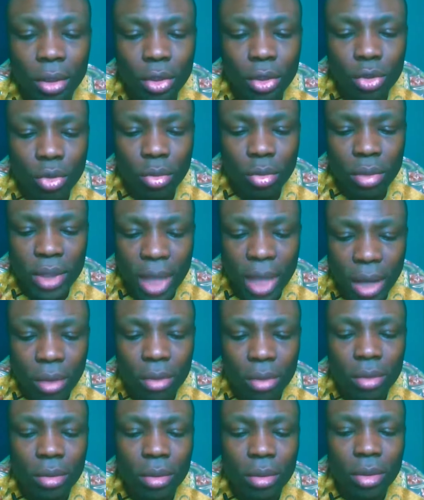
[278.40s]
So
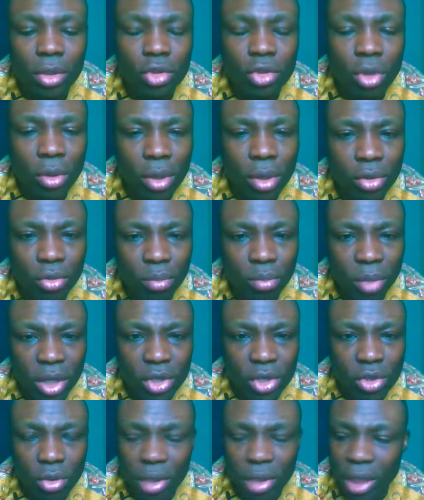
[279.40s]
now you're going to
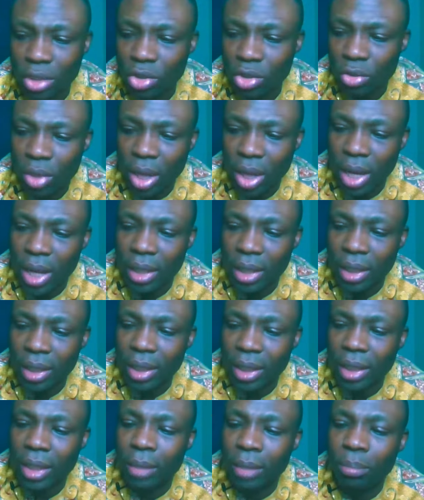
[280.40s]
make sure that you had
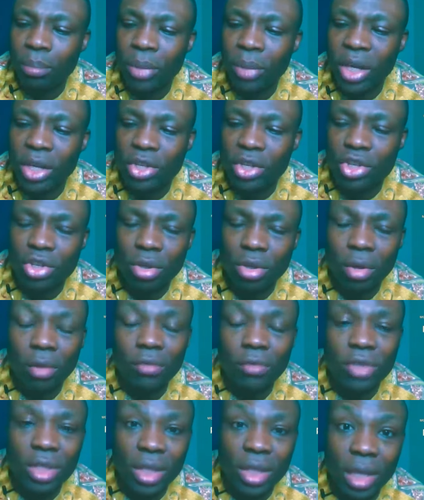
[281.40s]
a pinch
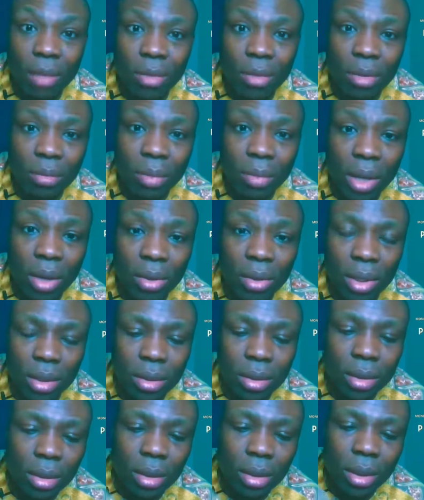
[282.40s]
of cinnamon
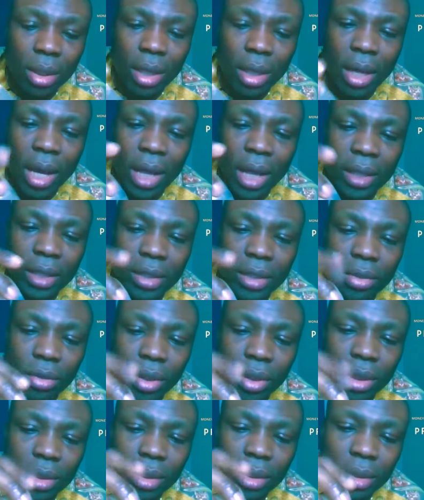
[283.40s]
powder. Add it
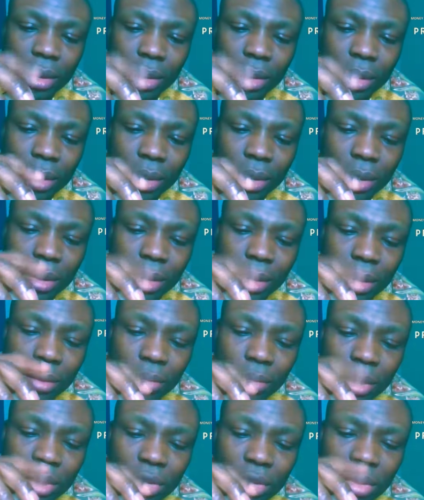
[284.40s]
to it.
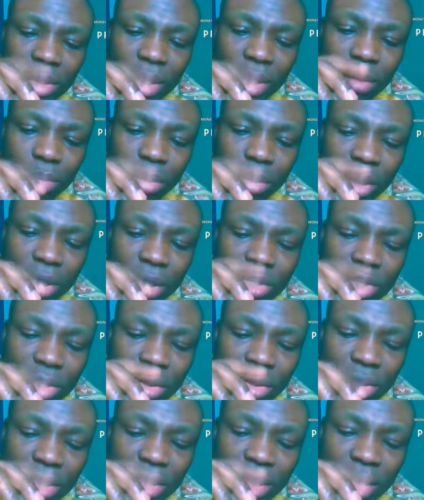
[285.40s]
Okay, just a pinch.
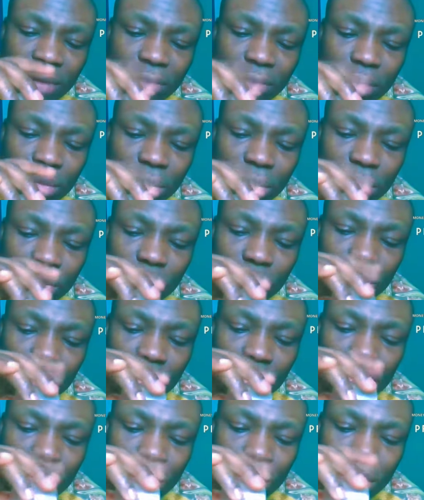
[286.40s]
It doesn't have to be too
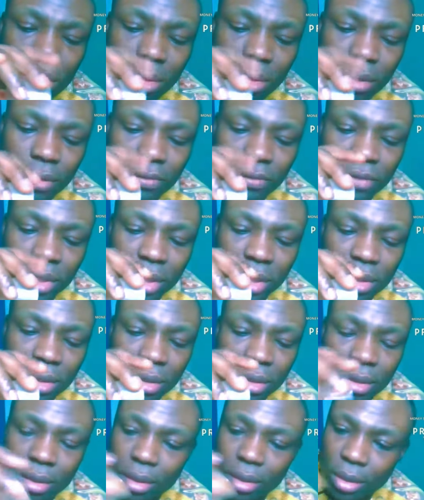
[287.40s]
much of this.